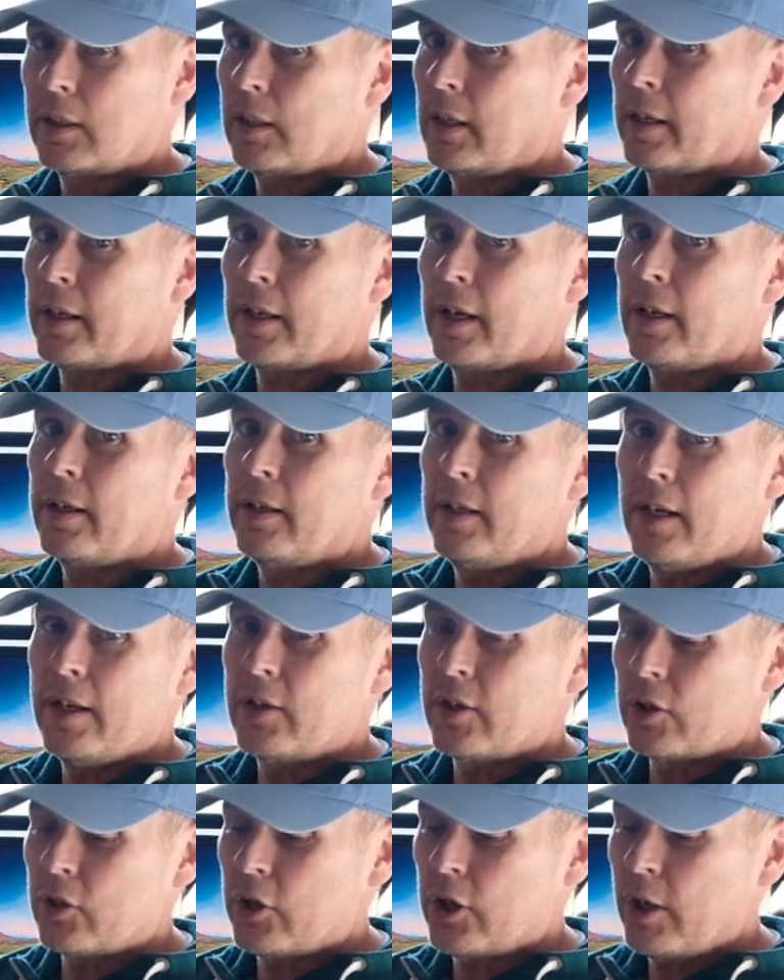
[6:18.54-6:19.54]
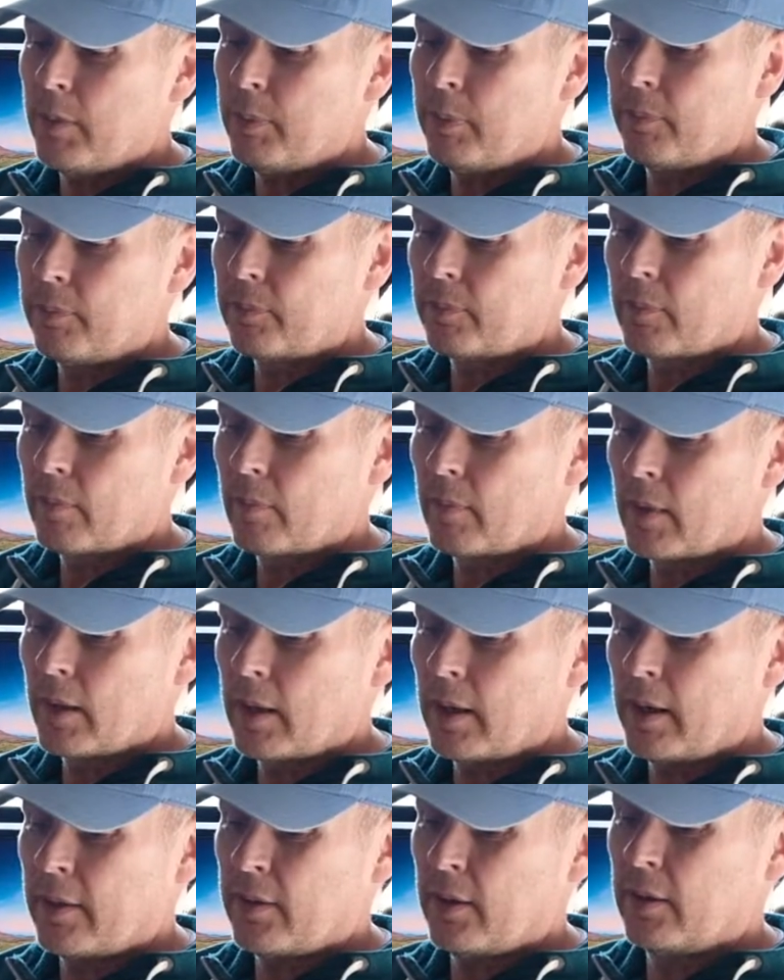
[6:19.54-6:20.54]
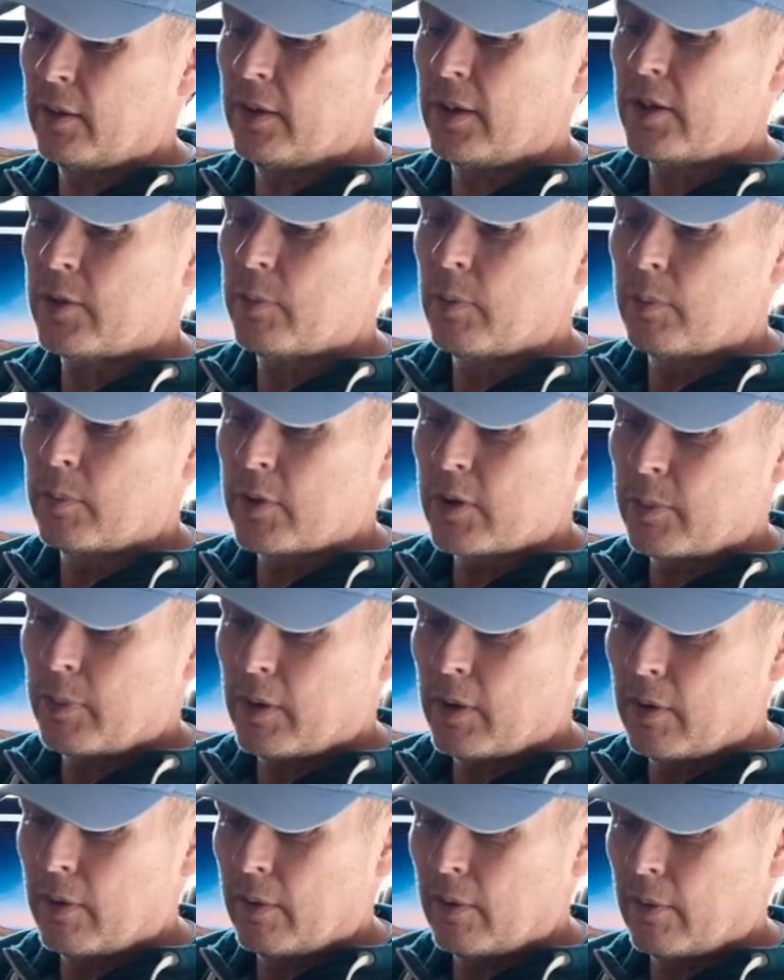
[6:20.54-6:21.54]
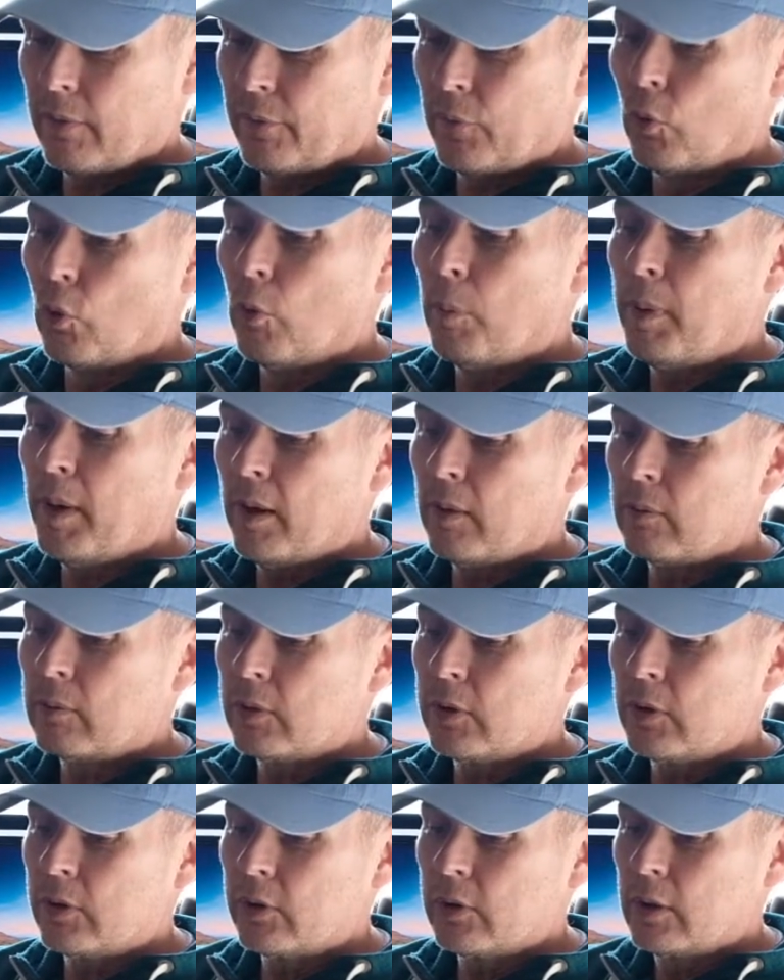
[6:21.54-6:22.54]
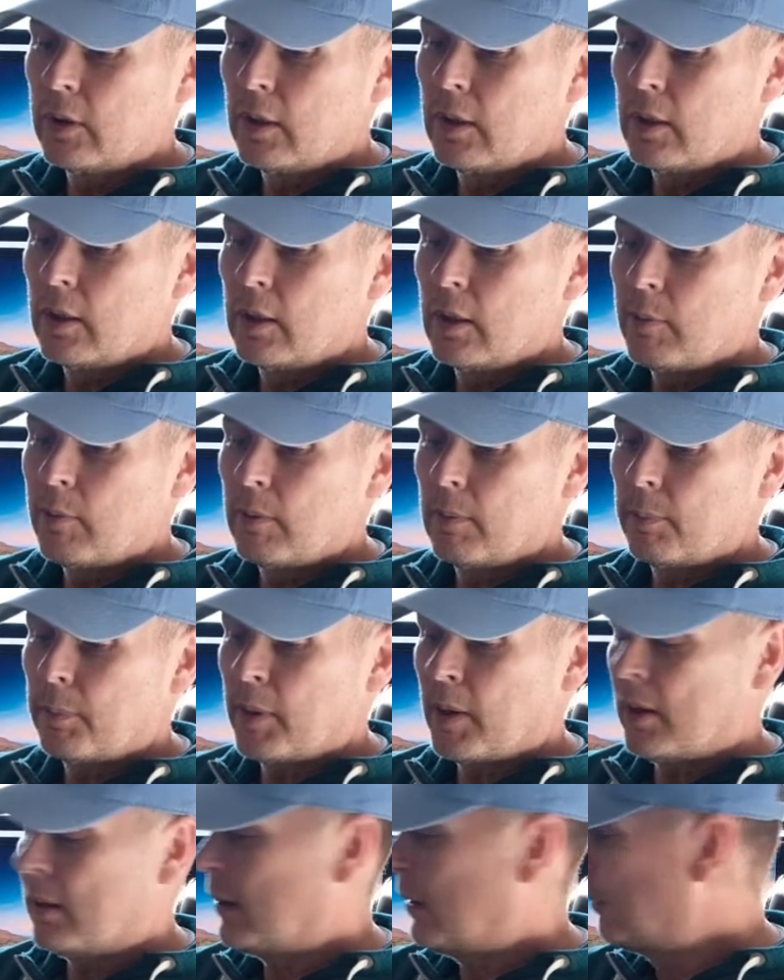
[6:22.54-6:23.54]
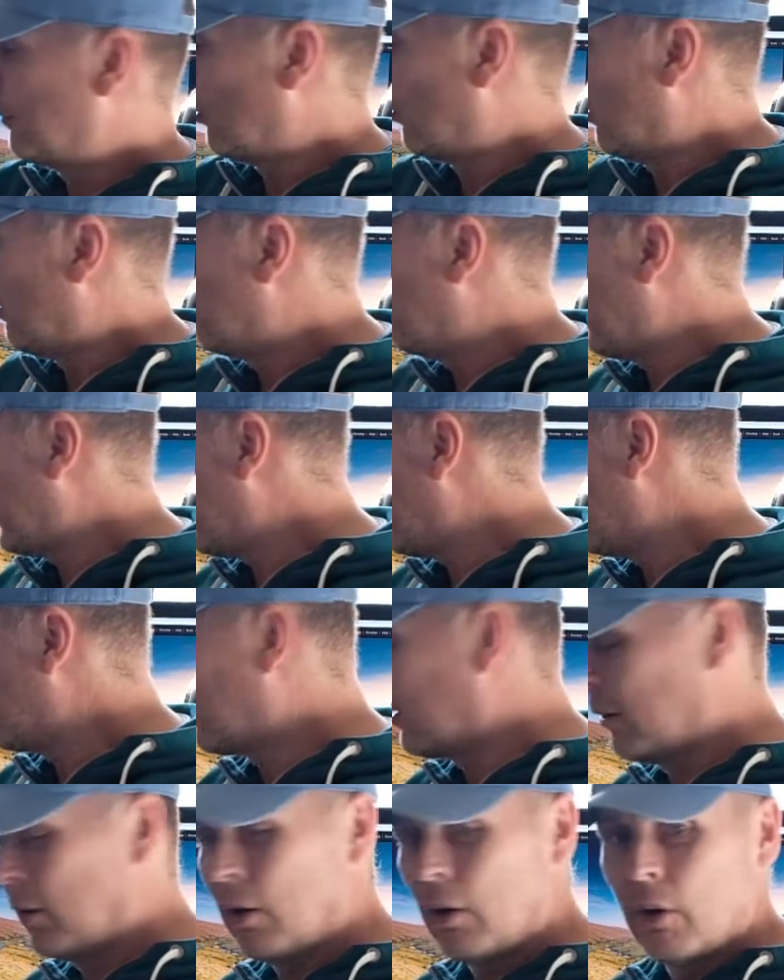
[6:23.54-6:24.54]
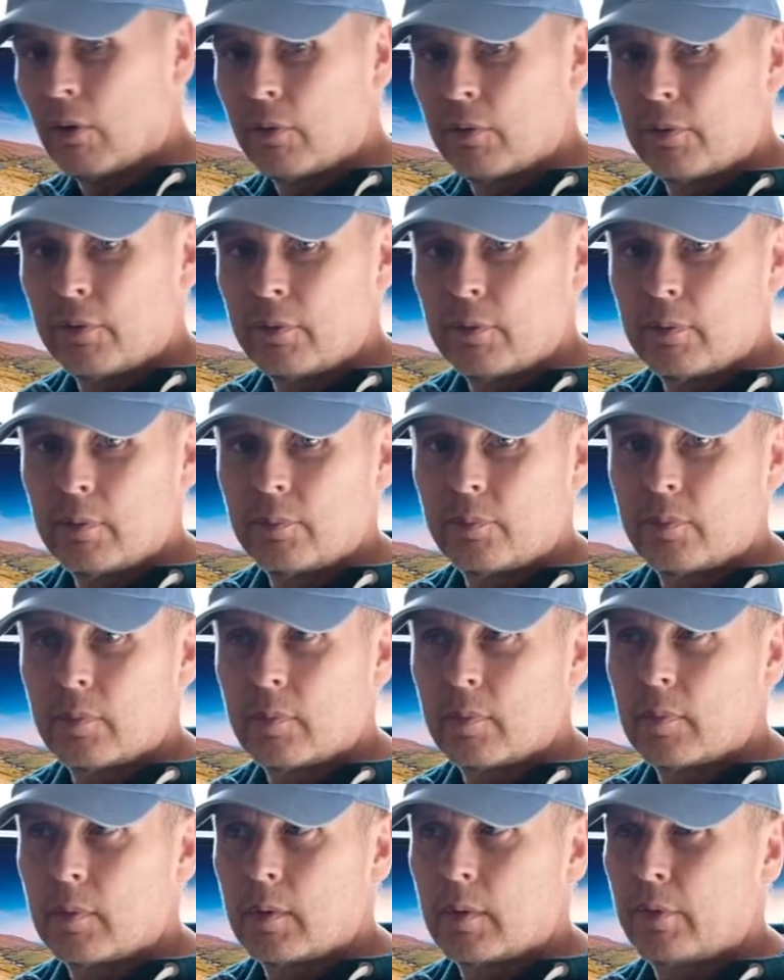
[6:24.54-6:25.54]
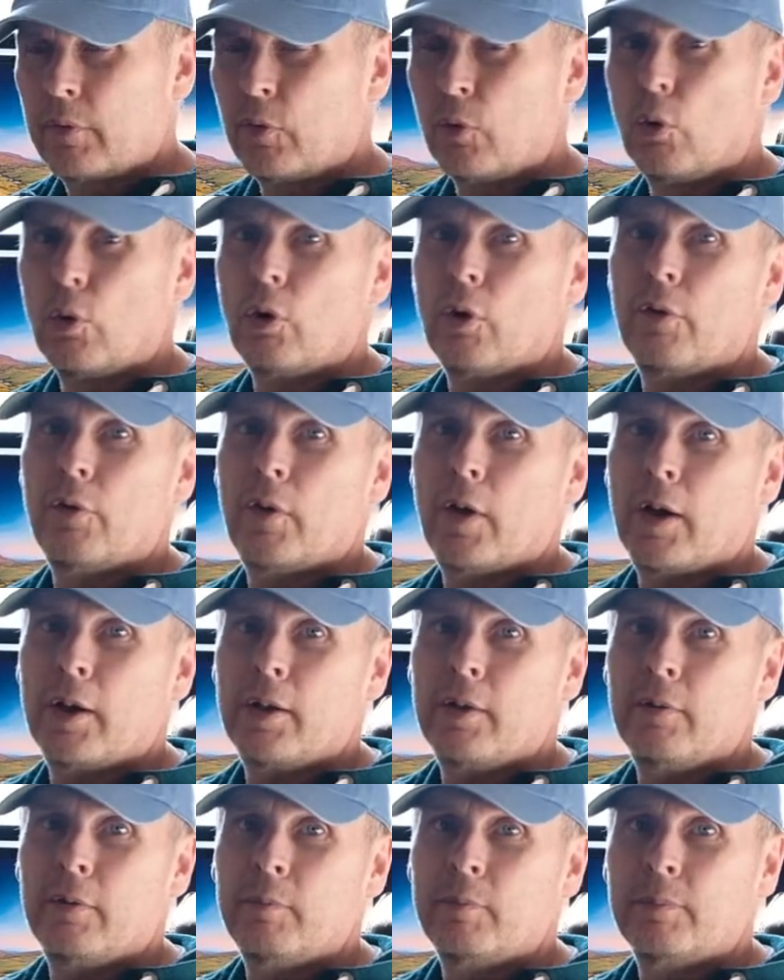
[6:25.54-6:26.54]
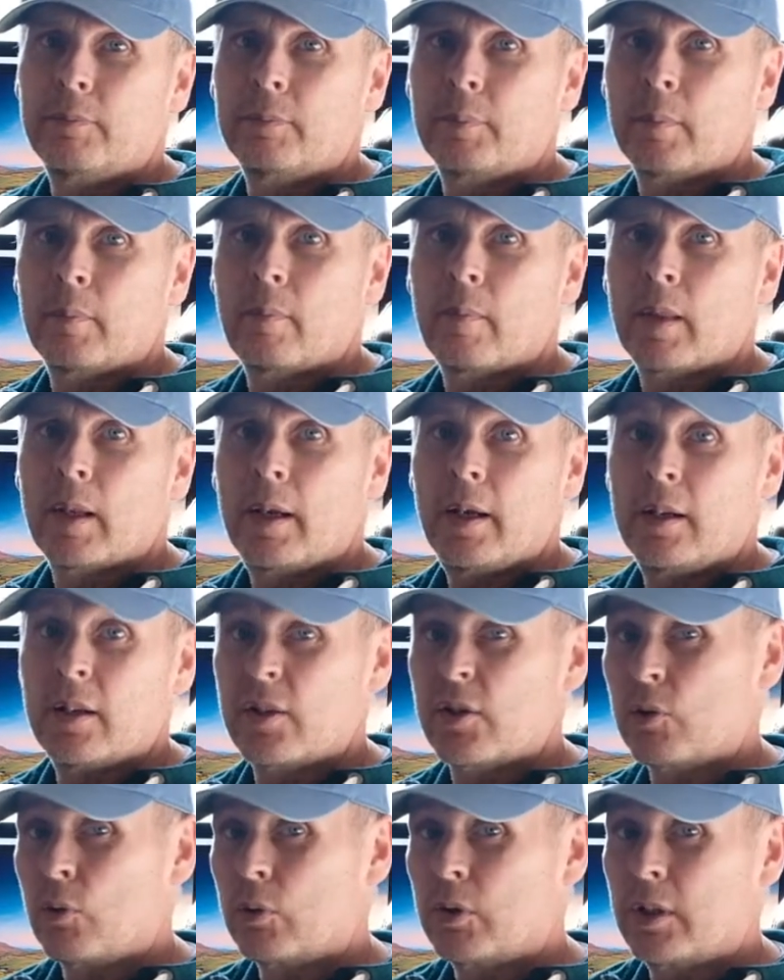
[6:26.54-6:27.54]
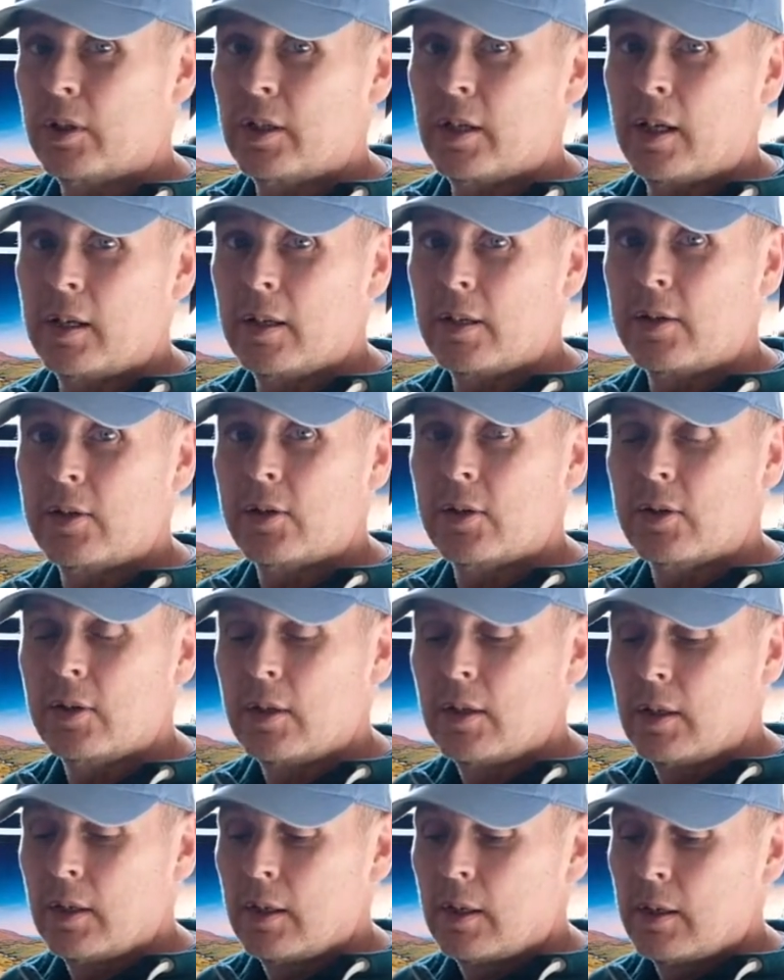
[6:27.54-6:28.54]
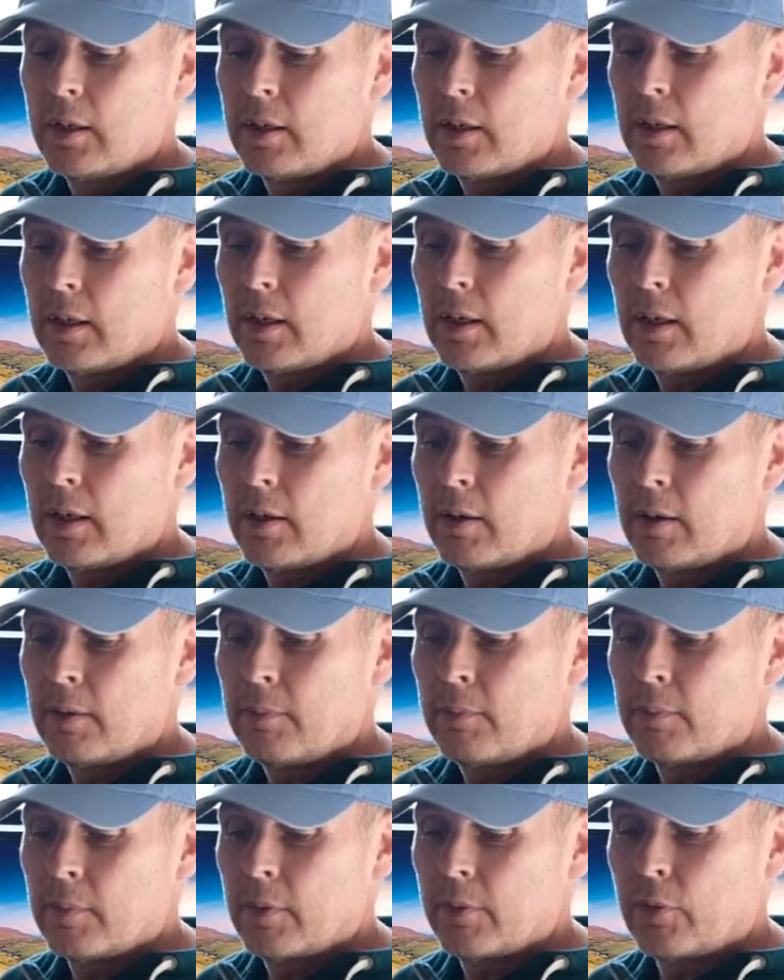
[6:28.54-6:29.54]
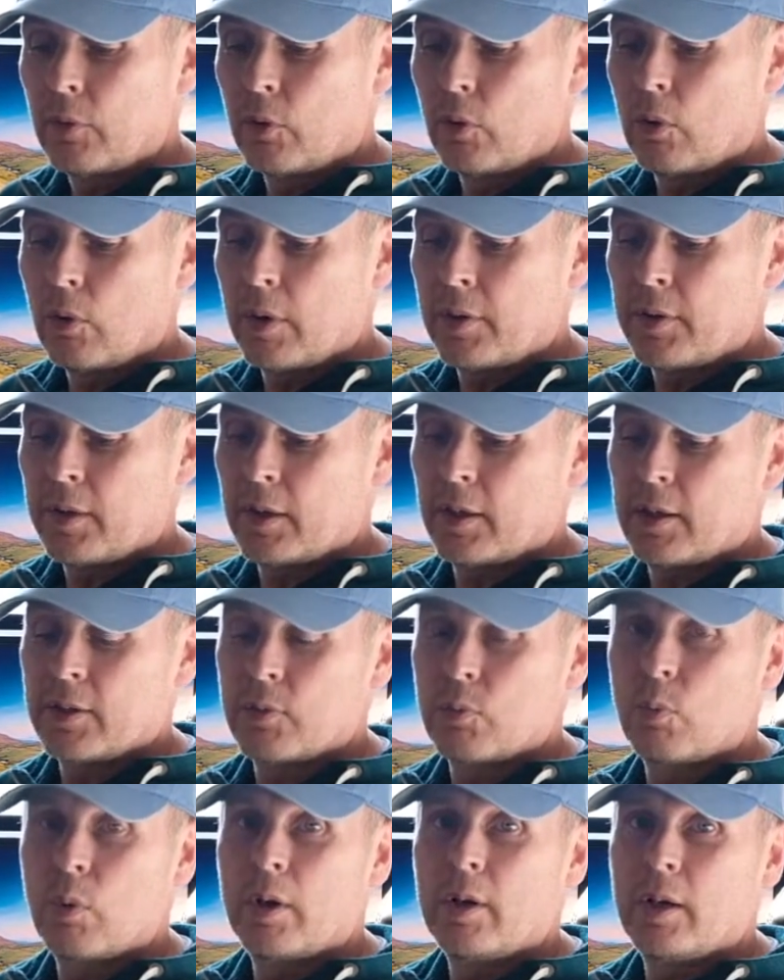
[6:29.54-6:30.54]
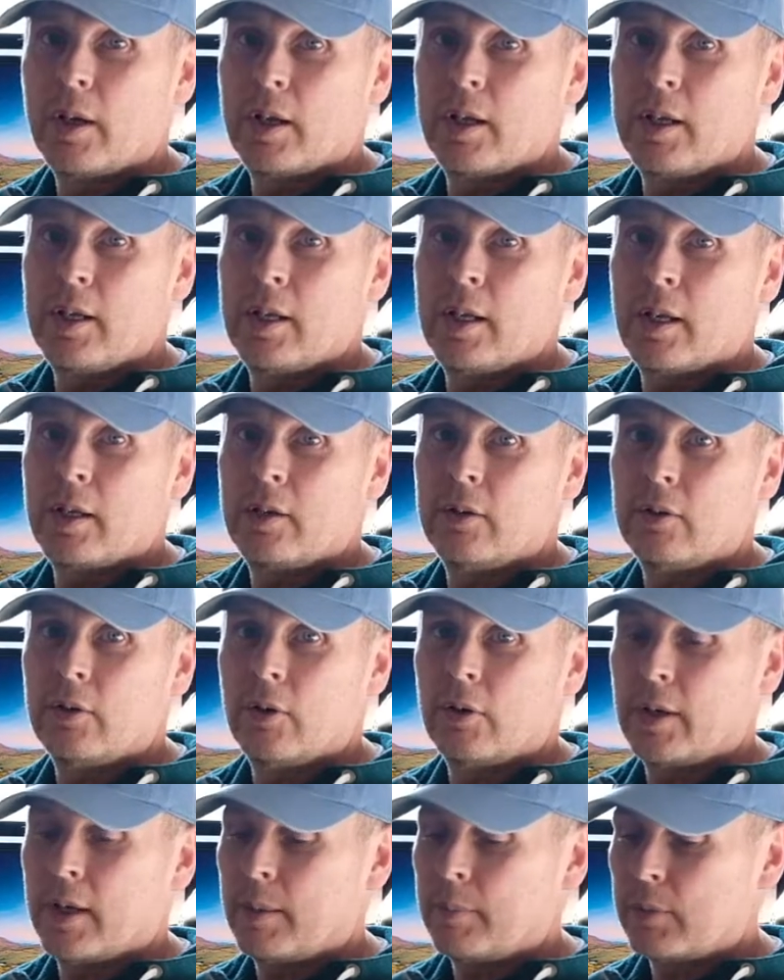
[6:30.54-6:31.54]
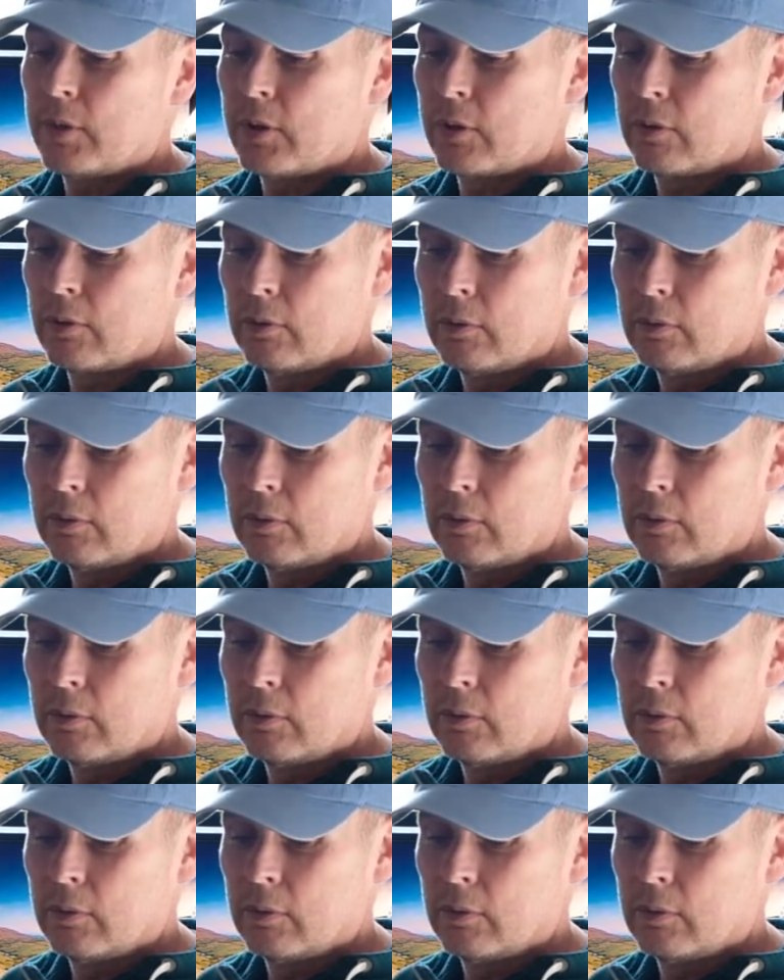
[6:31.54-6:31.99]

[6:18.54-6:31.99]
Again, these are cheap. I think this one was about £4, but I bought a bag of 4 or 5 in assorted colours for, I think it's £1.99 on Amazon.